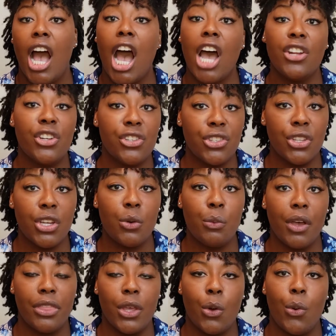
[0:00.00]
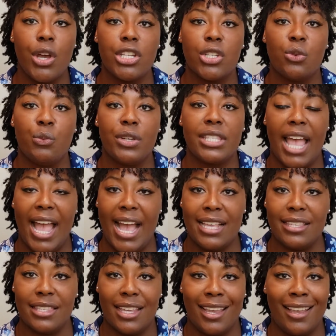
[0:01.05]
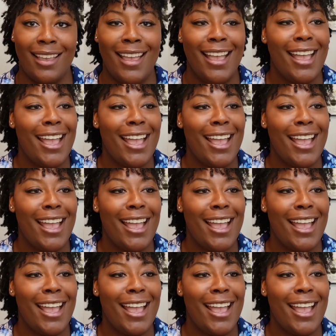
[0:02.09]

understood what the question was asking.